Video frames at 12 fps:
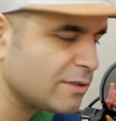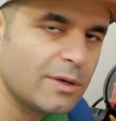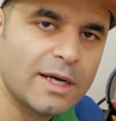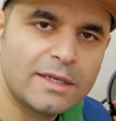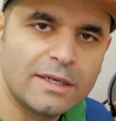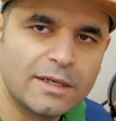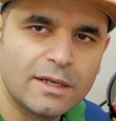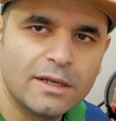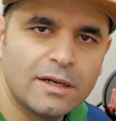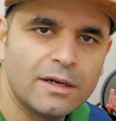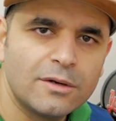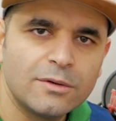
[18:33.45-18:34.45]
so I can
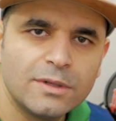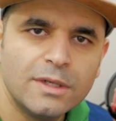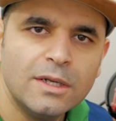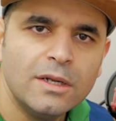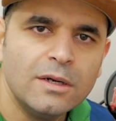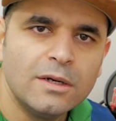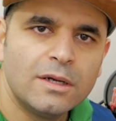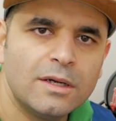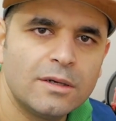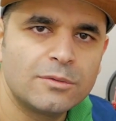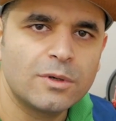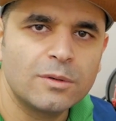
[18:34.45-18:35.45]

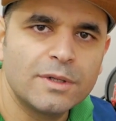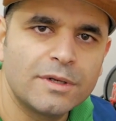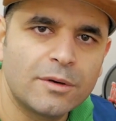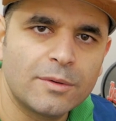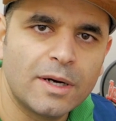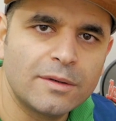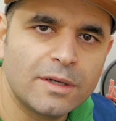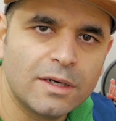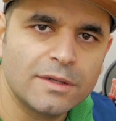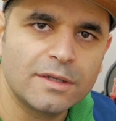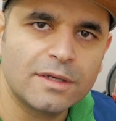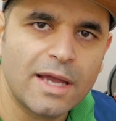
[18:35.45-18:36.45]
roll it around
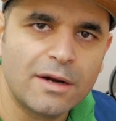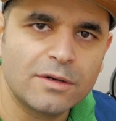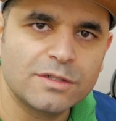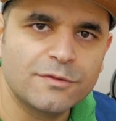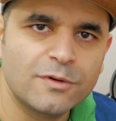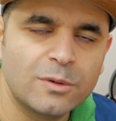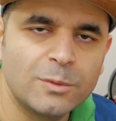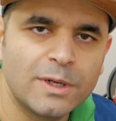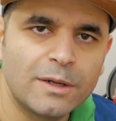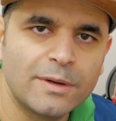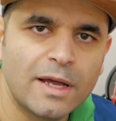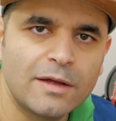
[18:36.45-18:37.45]
on the garage floor
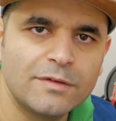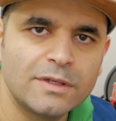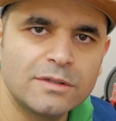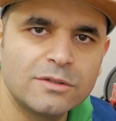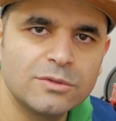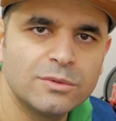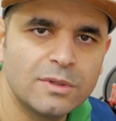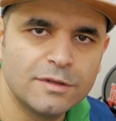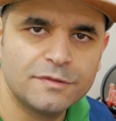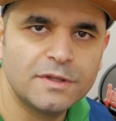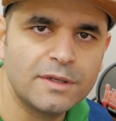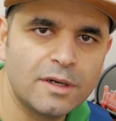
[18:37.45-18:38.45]
without having to
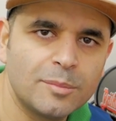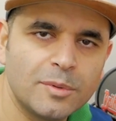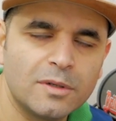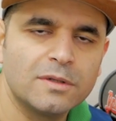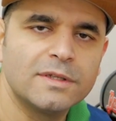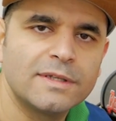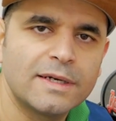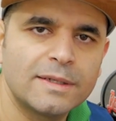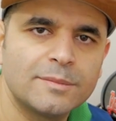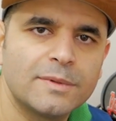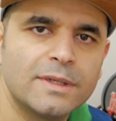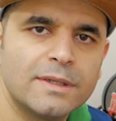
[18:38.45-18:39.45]
lift it up all the
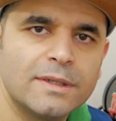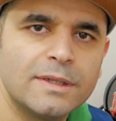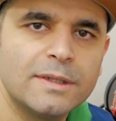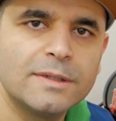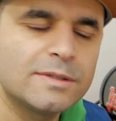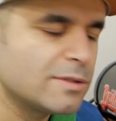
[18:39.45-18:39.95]
time.